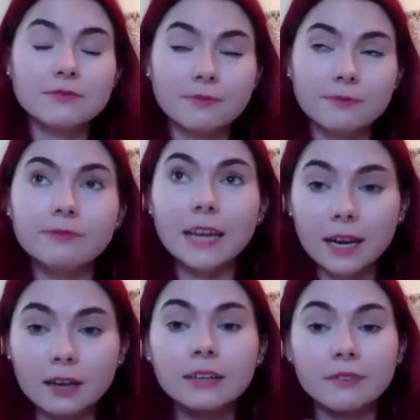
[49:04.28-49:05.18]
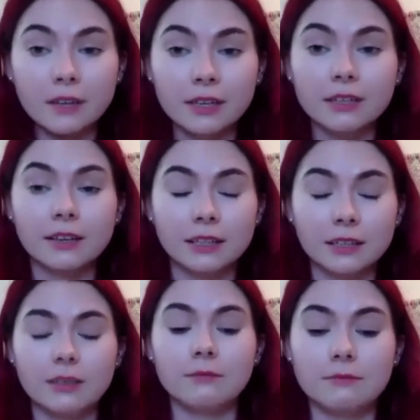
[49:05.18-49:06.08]
very, very
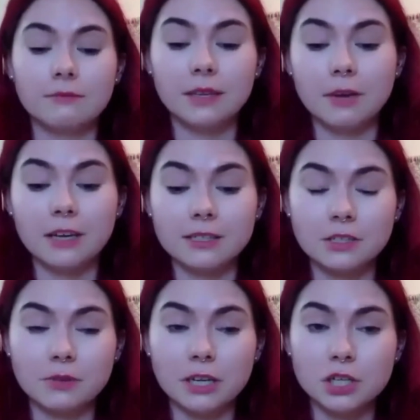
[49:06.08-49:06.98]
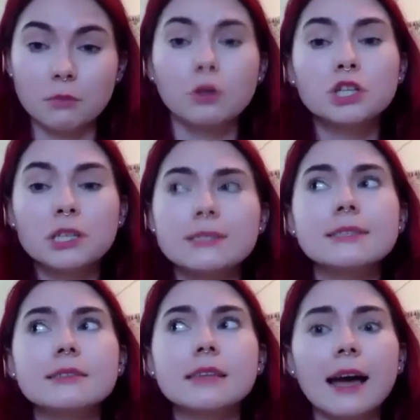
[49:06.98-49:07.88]
lucky in my situation, which is
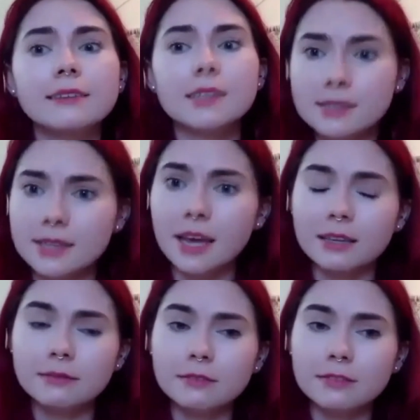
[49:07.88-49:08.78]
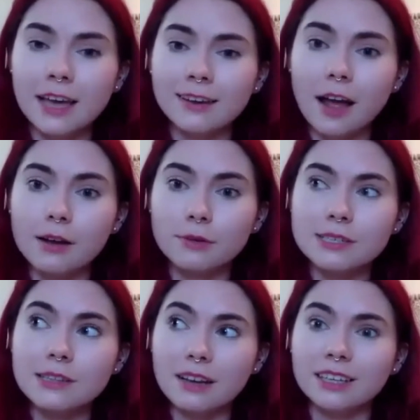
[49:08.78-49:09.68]
sad to say that I
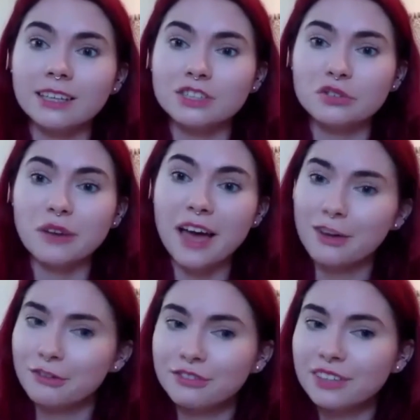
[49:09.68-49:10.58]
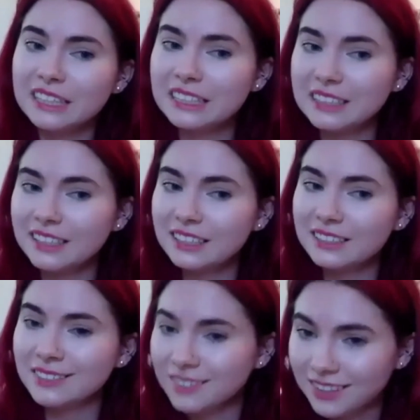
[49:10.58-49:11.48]
was lucky to have
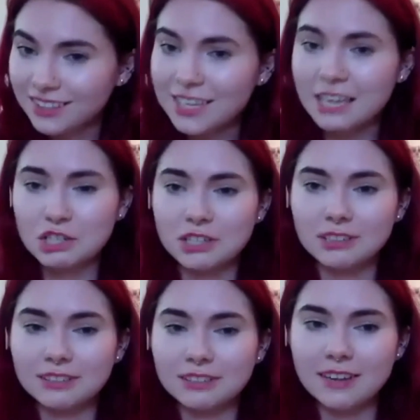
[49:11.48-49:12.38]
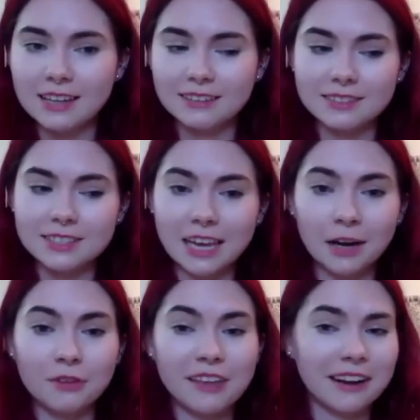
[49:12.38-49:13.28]
the attention and
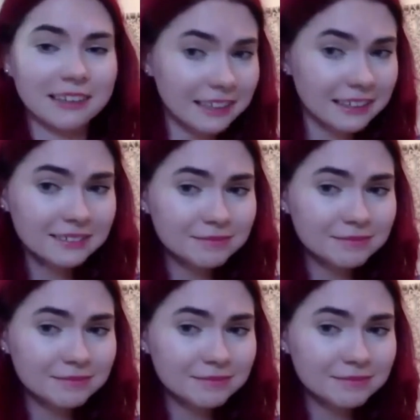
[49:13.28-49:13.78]
care that I needed.